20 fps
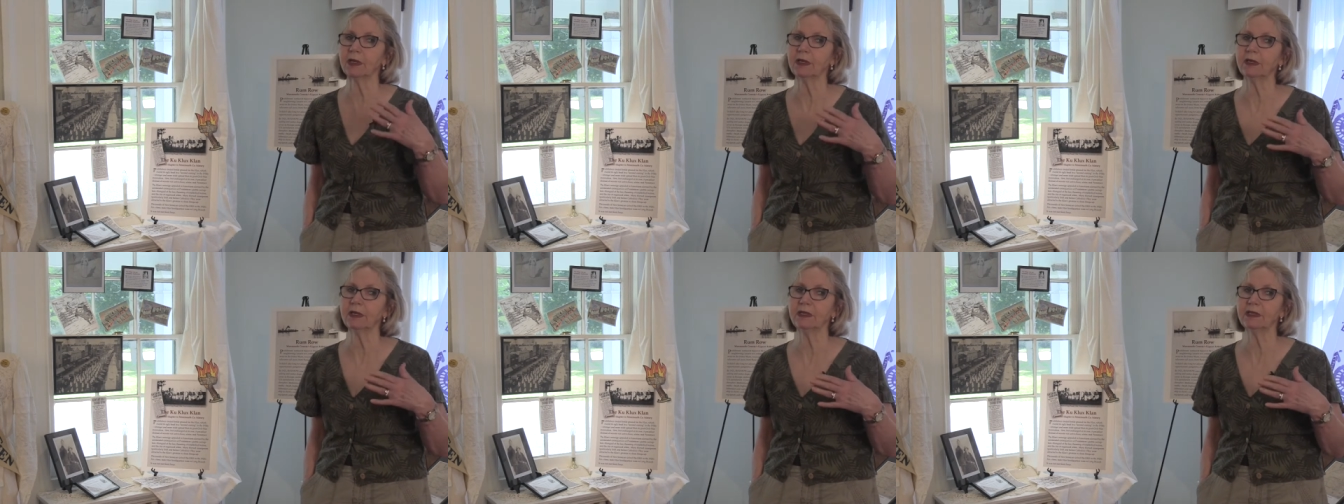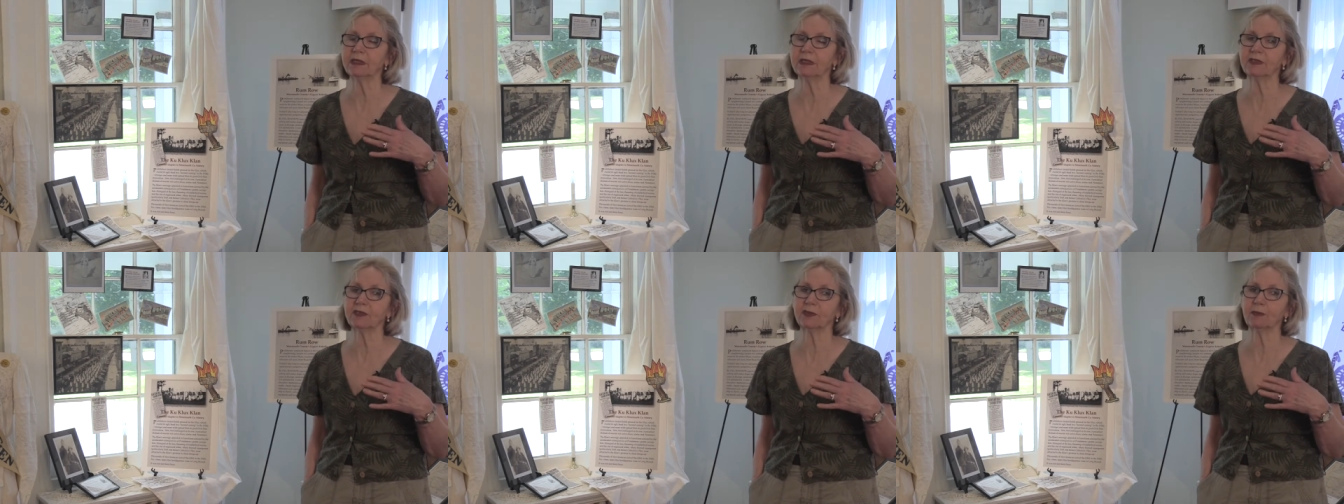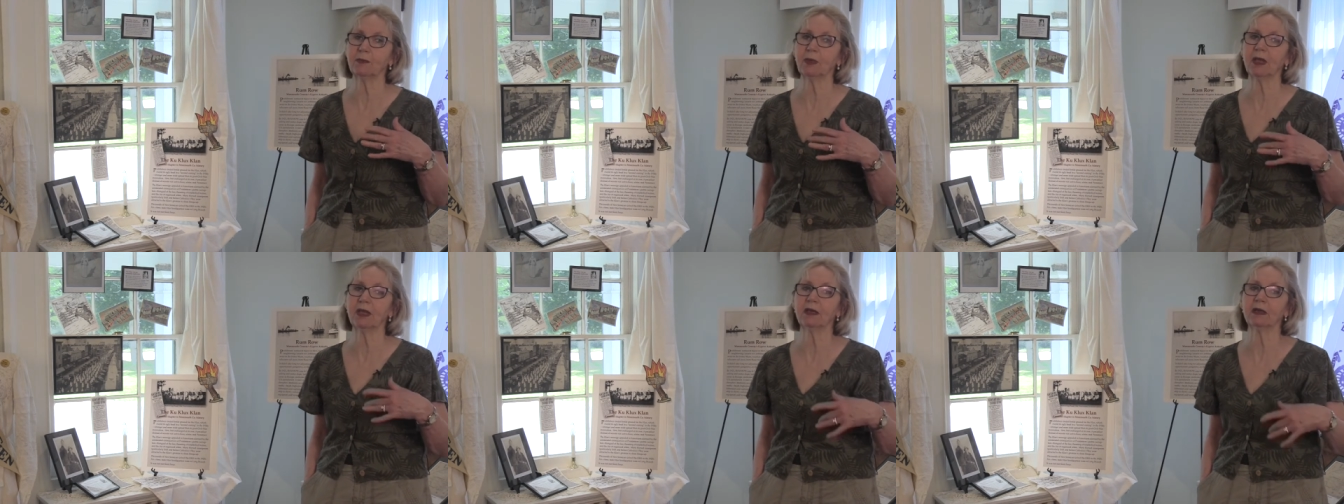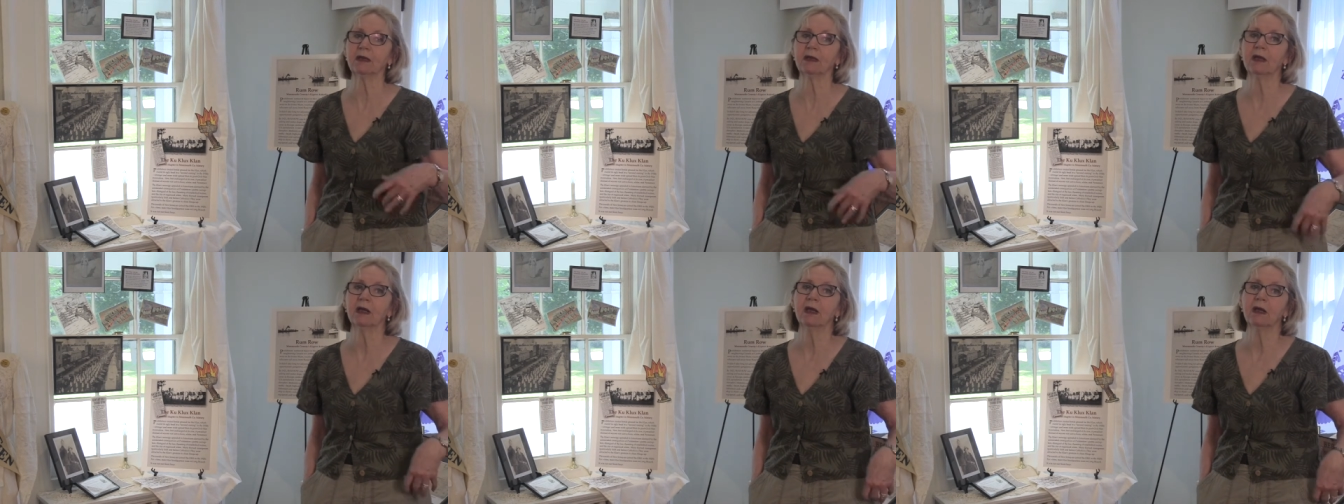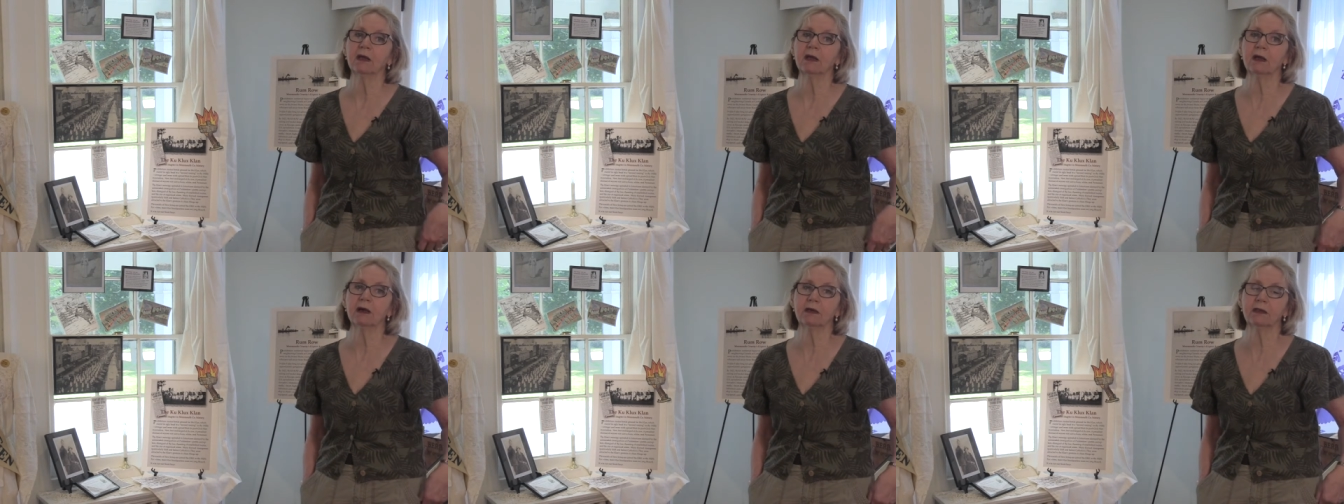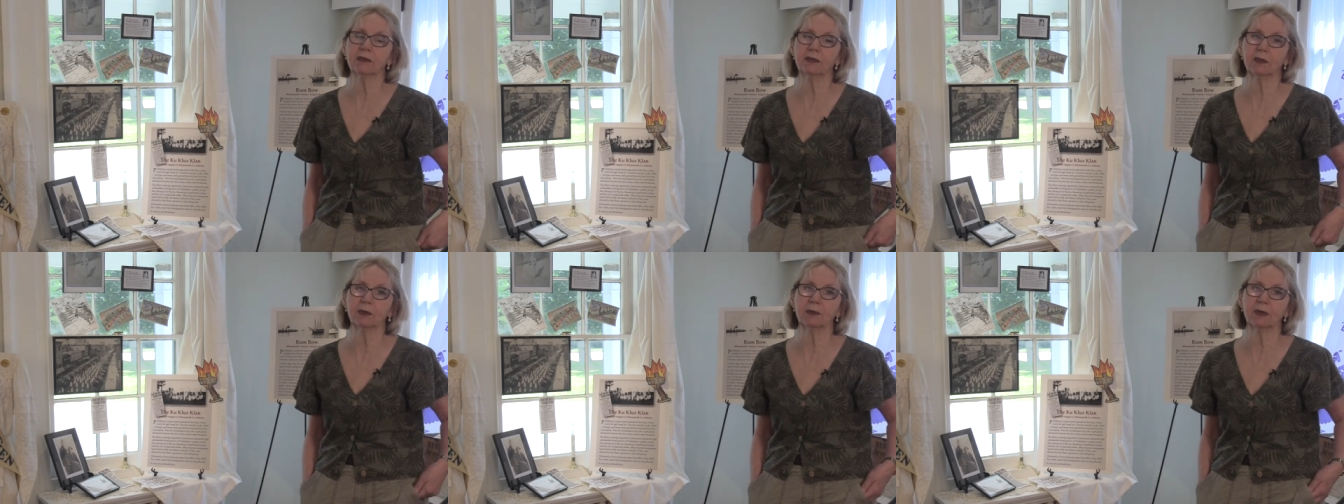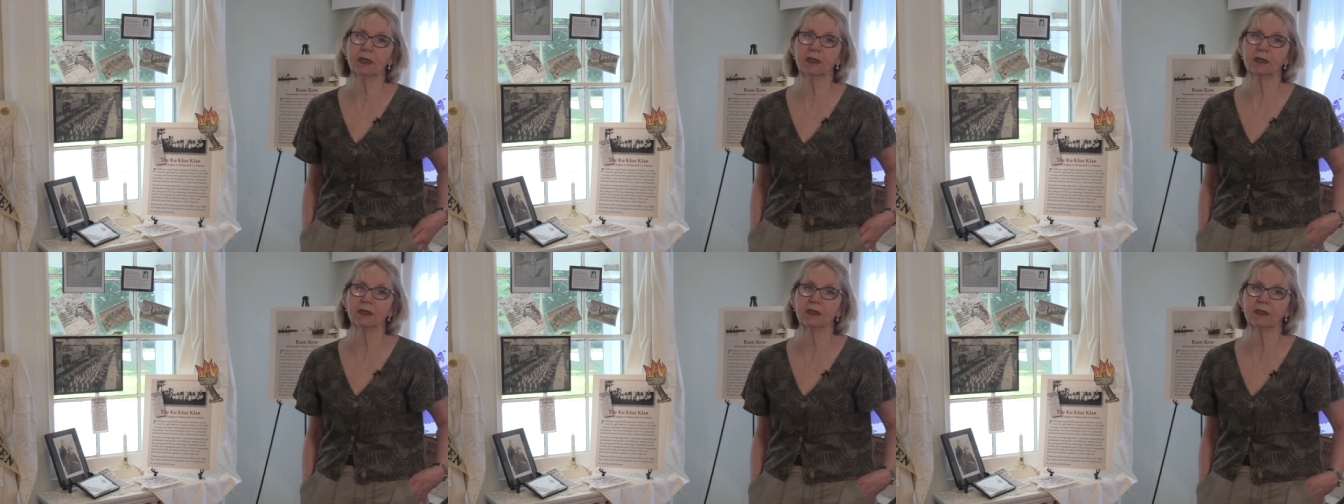unanticipated
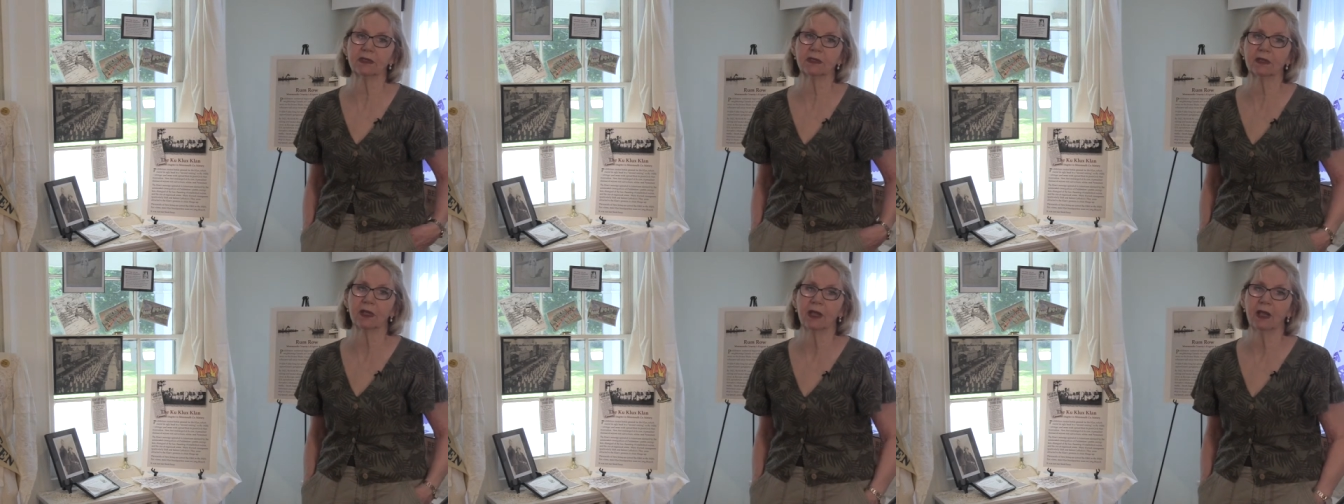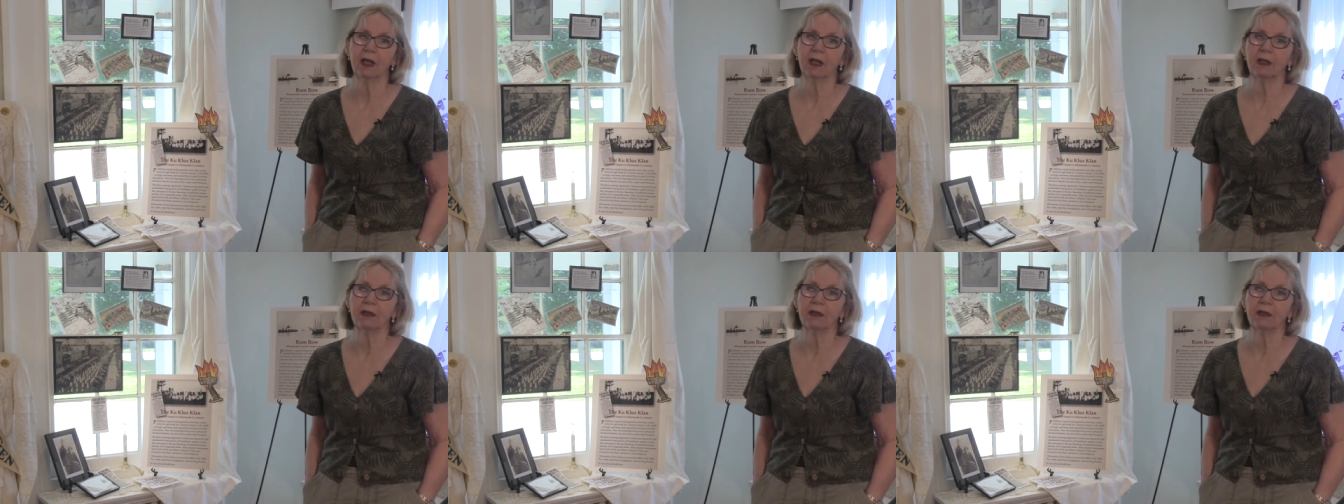consequences